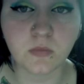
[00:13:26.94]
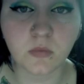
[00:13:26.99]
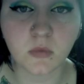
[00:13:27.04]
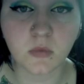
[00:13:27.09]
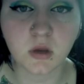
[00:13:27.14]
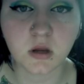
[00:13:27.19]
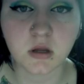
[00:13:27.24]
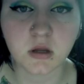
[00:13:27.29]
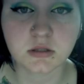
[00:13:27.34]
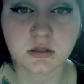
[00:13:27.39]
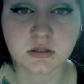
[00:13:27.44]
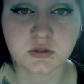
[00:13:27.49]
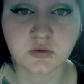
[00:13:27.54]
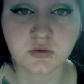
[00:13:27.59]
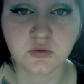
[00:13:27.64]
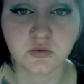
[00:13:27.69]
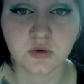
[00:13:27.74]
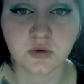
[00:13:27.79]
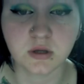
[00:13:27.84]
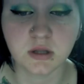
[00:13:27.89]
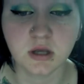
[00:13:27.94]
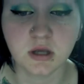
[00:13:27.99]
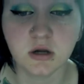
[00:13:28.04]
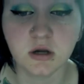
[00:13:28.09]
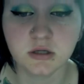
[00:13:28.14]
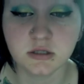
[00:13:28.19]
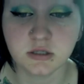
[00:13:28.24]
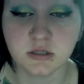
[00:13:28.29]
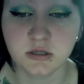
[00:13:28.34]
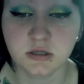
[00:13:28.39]
there's some new colors
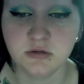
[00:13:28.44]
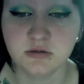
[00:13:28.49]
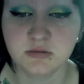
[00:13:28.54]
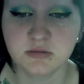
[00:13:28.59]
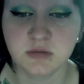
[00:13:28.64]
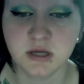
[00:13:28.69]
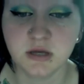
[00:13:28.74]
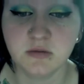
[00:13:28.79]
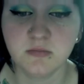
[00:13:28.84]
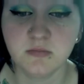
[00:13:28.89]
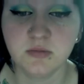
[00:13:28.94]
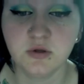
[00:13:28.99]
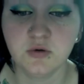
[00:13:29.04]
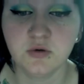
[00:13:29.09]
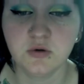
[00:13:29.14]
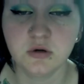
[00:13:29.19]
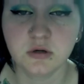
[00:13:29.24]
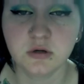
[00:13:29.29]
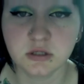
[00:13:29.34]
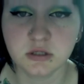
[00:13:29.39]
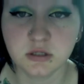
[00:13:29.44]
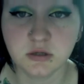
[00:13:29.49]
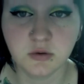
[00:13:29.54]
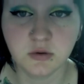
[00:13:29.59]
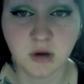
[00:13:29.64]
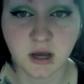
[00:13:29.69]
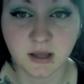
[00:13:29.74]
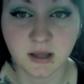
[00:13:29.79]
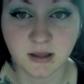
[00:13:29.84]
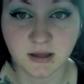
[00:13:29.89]
for you, and I
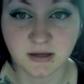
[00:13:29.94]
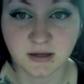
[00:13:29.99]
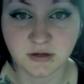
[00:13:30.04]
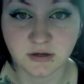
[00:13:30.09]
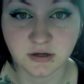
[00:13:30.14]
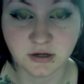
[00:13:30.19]
will